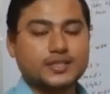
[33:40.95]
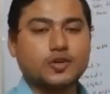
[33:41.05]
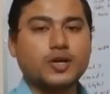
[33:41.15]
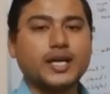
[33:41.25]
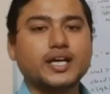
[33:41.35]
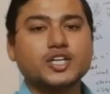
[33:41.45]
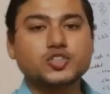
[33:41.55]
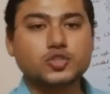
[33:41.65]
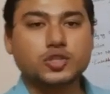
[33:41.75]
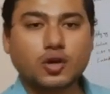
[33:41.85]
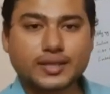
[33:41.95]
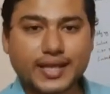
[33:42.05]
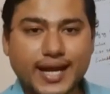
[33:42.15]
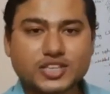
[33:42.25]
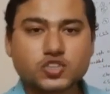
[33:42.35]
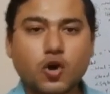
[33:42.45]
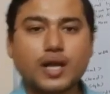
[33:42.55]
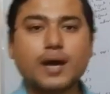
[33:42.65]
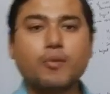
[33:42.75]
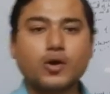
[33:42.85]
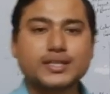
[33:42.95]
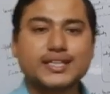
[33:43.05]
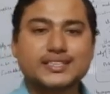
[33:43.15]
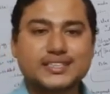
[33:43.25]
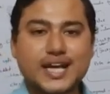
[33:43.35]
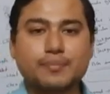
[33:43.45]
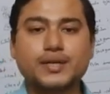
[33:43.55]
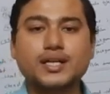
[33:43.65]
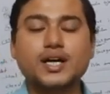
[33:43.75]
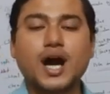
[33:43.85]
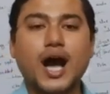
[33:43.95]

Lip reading: Okay, so now that's all about this chapter.